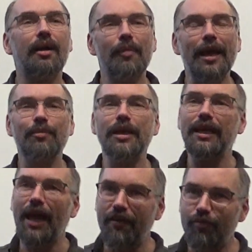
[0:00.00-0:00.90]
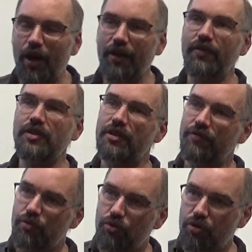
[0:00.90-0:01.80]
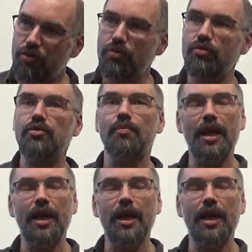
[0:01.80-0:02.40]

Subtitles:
Maybe have breakfast if you choose,